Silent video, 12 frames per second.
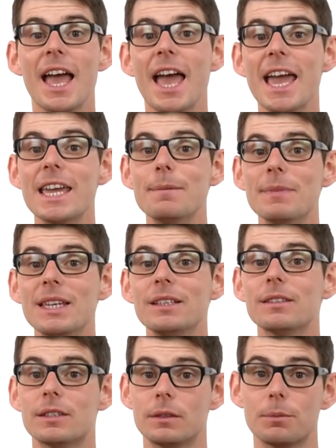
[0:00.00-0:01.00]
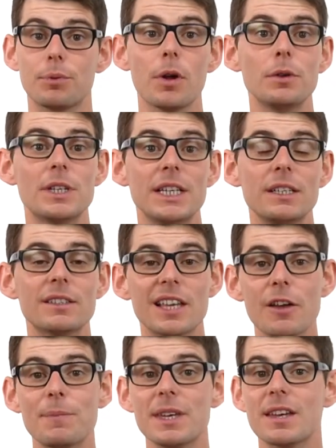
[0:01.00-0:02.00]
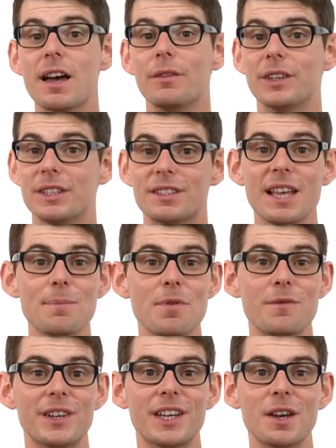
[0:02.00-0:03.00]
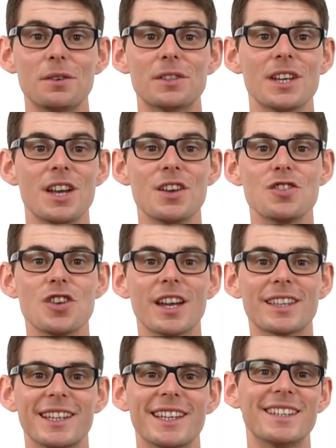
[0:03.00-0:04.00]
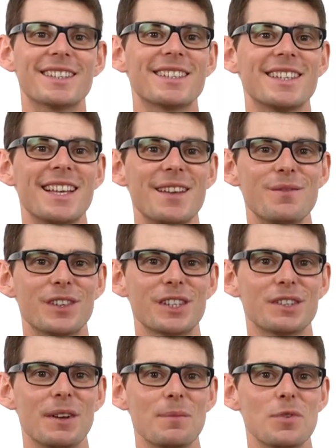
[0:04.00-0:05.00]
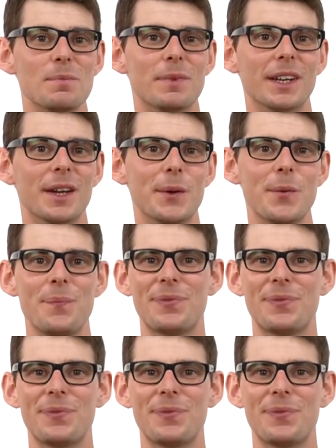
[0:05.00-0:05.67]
Amines and proteins have been covered in separate videos. Check the links in the description below.